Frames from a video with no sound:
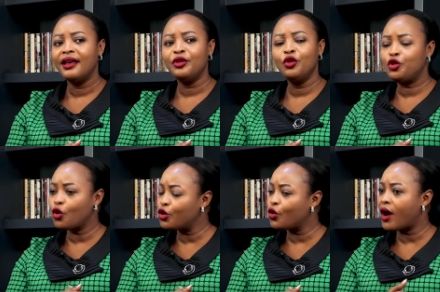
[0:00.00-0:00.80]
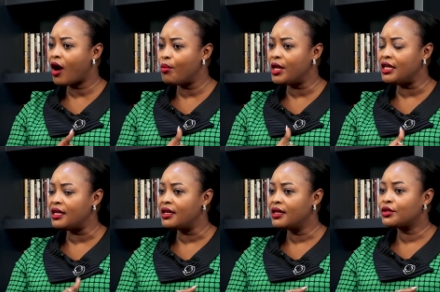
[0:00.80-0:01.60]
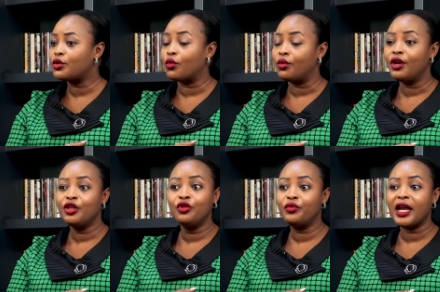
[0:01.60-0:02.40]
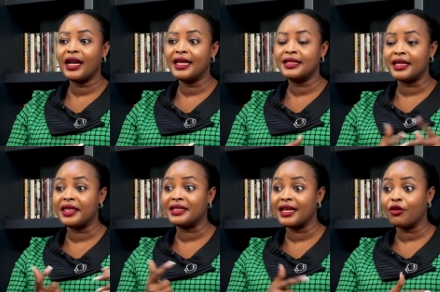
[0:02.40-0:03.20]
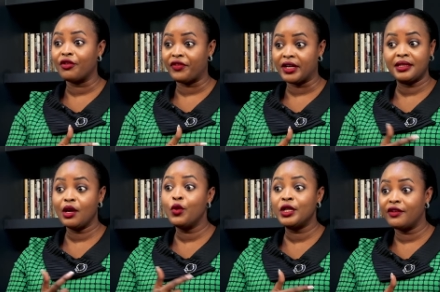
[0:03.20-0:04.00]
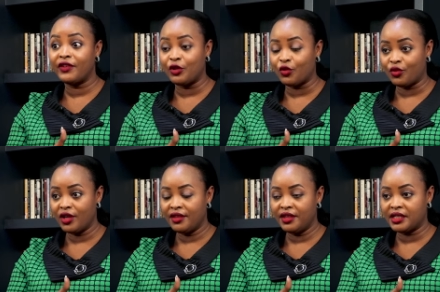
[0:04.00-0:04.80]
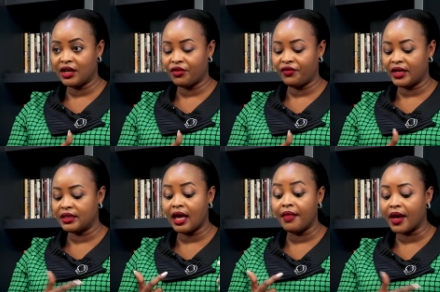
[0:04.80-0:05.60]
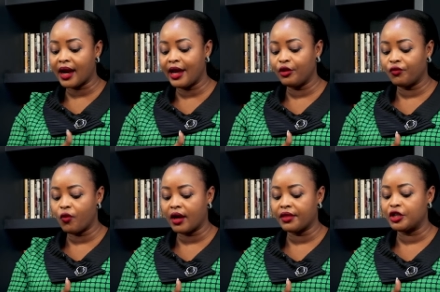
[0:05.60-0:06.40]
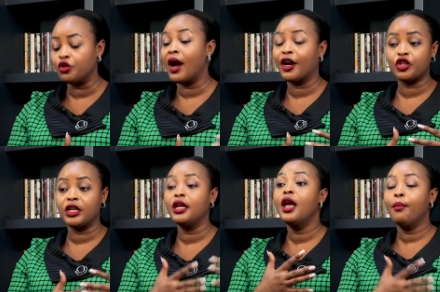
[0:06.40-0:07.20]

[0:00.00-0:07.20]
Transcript: You don't know how many. So you realize that the sacrifice, they will never know the sacrifice and the kind of work that you're actually